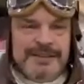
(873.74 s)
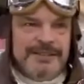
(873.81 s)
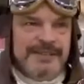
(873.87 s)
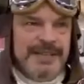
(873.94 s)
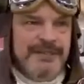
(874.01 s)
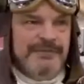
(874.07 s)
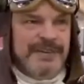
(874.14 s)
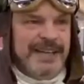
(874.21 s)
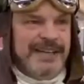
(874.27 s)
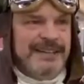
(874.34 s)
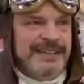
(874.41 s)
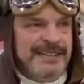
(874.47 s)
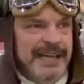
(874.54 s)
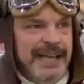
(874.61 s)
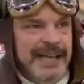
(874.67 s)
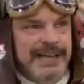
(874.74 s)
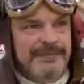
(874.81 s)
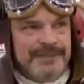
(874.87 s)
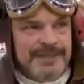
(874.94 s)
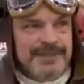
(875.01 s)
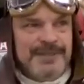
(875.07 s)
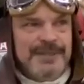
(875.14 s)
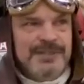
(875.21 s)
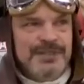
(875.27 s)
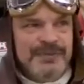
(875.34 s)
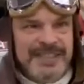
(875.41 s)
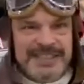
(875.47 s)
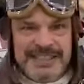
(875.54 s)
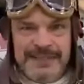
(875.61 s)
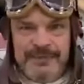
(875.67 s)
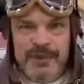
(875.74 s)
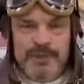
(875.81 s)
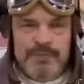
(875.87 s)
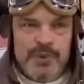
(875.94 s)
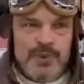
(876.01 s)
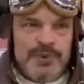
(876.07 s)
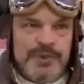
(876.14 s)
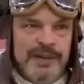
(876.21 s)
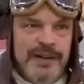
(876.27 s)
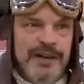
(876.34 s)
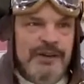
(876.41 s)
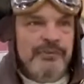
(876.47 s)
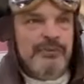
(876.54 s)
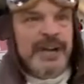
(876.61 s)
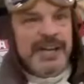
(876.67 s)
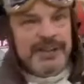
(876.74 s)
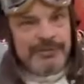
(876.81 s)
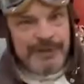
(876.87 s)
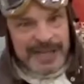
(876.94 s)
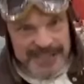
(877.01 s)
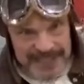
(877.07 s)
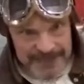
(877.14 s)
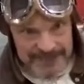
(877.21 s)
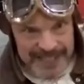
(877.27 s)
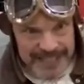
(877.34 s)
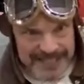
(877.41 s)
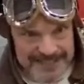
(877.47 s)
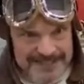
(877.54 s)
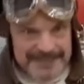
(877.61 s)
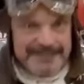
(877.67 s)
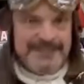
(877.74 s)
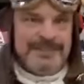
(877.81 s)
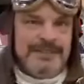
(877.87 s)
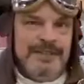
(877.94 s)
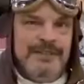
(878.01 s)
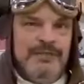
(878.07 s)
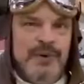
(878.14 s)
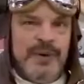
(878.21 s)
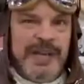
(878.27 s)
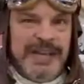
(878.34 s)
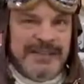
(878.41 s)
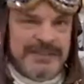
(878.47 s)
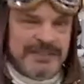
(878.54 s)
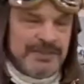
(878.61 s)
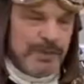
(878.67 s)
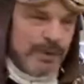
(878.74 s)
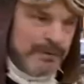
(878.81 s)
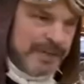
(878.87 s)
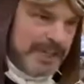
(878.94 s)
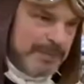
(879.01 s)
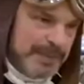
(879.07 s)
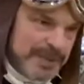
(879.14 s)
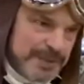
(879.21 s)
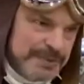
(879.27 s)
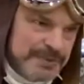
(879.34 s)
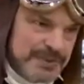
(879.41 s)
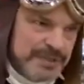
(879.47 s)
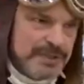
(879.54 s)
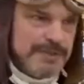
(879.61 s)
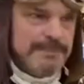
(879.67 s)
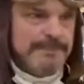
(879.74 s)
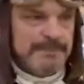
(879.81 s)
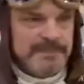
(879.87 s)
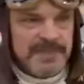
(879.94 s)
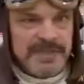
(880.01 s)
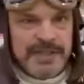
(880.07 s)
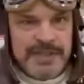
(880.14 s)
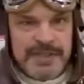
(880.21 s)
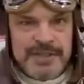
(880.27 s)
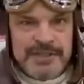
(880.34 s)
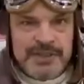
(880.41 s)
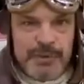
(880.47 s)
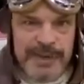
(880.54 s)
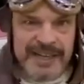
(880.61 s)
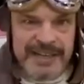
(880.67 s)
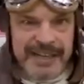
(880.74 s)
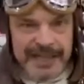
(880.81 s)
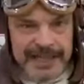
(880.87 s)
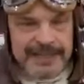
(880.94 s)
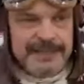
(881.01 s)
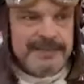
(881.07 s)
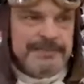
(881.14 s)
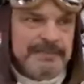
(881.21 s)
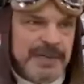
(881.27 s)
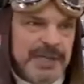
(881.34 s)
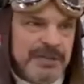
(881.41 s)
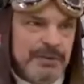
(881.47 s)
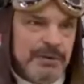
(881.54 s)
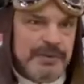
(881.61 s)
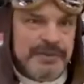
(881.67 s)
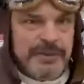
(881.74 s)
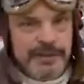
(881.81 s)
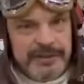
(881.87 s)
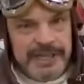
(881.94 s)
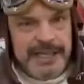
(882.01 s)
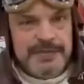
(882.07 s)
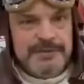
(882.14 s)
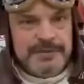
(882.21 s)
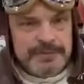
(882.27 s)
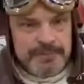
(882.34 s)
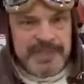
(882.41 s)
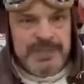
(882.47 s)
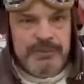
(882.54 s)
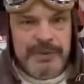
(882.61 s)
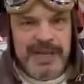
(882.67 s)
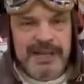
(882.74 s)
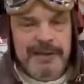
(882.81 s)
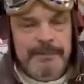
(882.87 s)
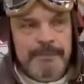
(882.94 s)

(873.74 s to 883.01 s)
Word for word: in fact, gave Svenska Flygmotor a retroactive license for the engines already produced. So in the end, it all turned out pretty well.